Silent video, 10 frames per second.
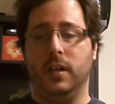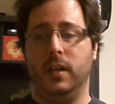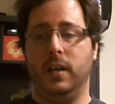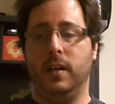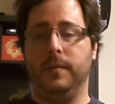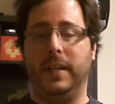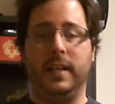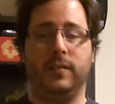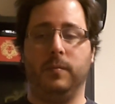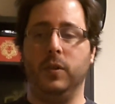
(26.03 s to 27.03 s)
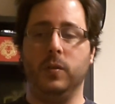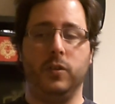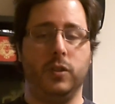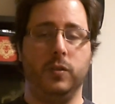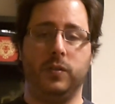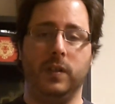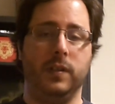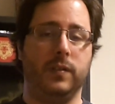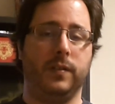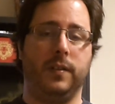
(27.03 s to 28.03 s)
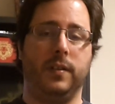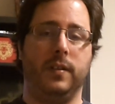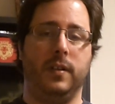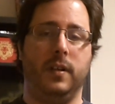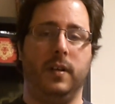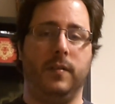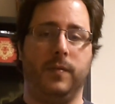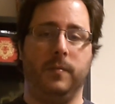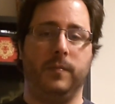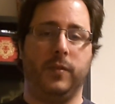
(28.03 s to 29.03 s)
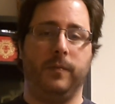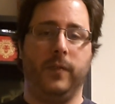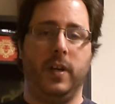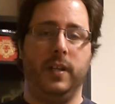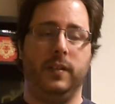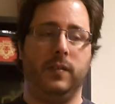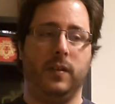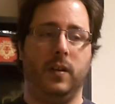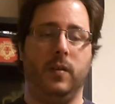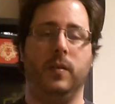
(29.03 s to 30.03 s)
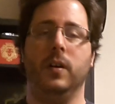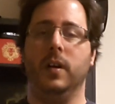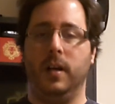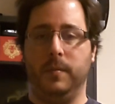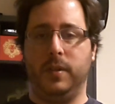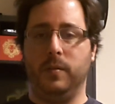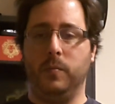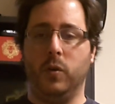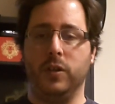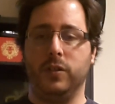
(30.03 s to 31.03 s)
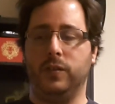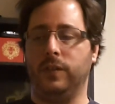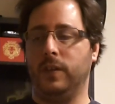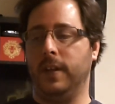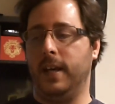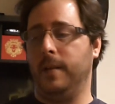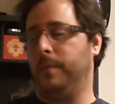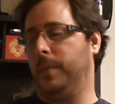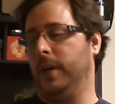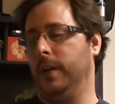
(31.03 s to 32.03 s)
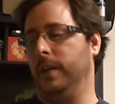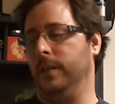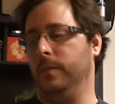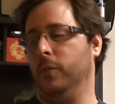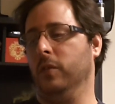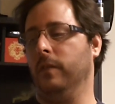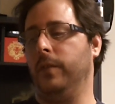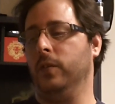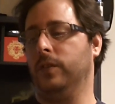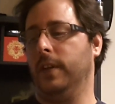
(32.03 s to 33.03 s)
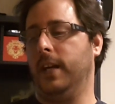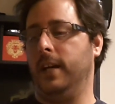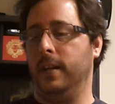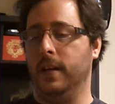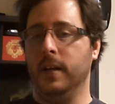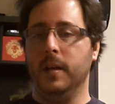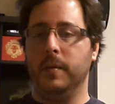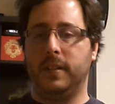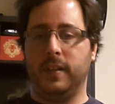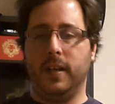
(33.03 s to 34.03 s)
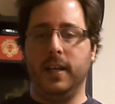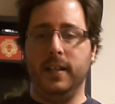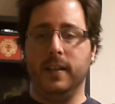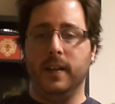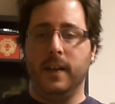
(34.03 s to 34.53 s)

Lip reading: getting some new juices from some friends. So we'll be doing more juices on that, but more reviews on that. Tonight,